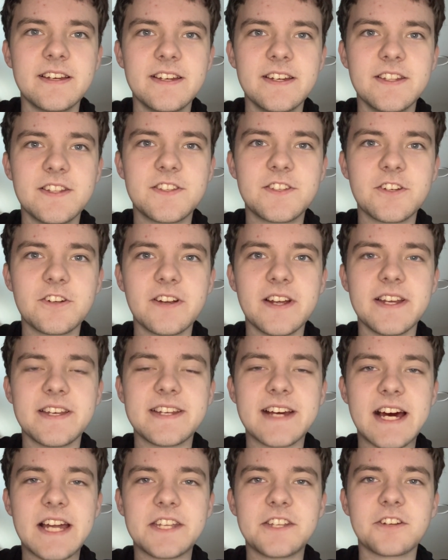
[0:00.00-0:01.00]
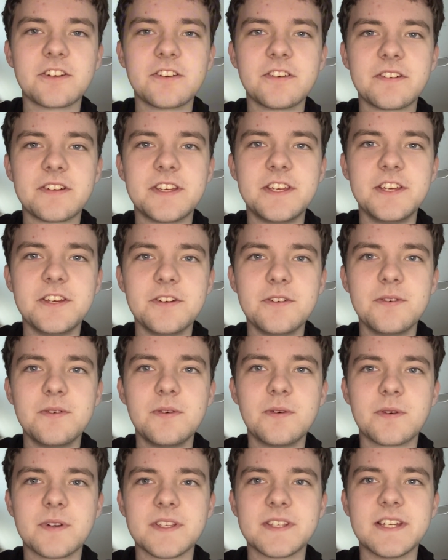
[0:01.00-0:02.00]
Insert a tactical
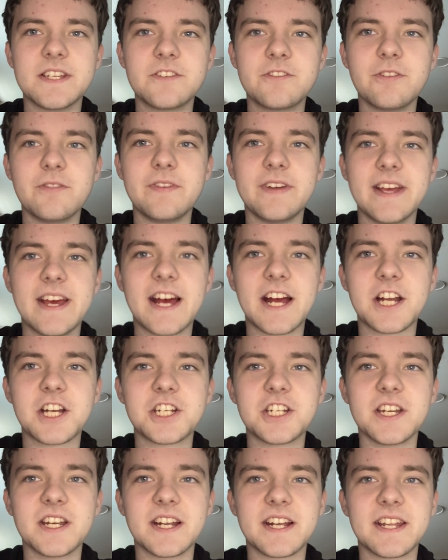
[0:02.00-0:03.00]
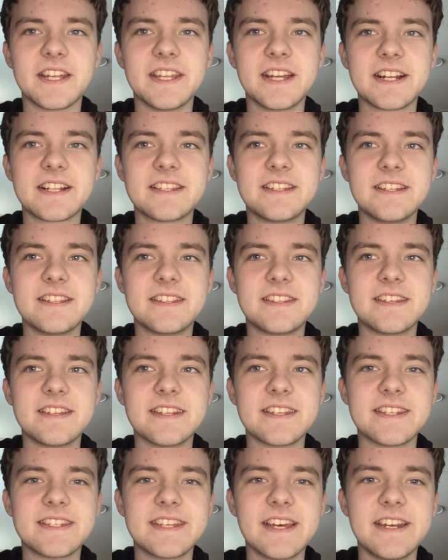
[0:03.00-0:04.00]
cue or sensory reaction connected to
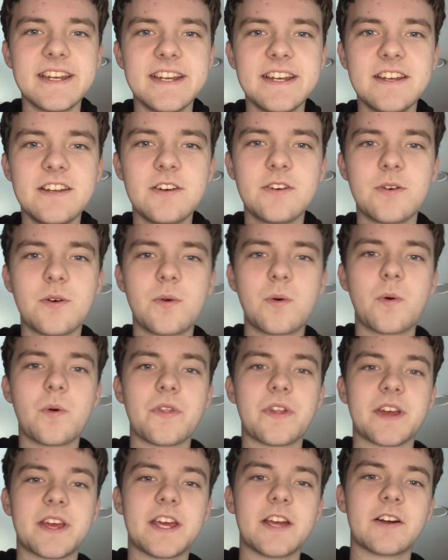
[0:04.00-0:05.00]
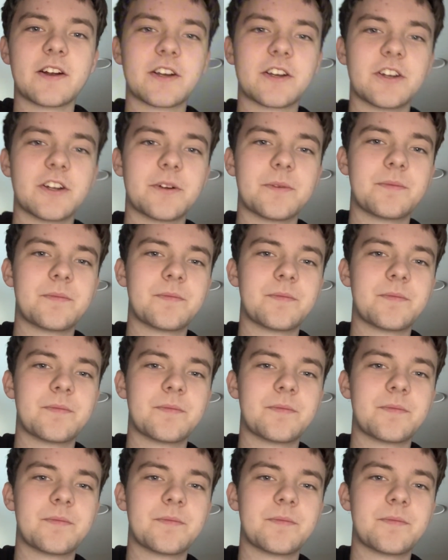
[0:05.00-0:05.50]
the setting or the character.